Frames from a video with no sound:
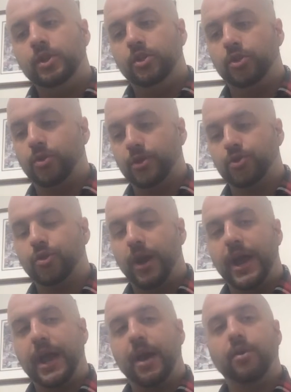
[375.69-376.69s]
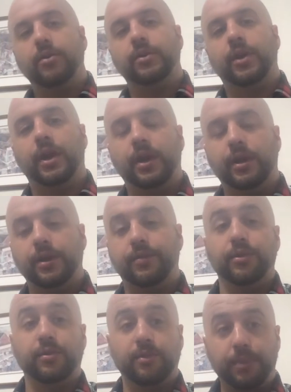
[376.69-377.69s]
You can try out,
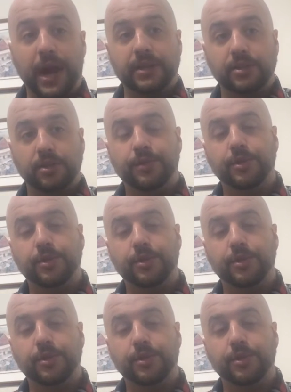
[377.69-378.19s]
if it's practical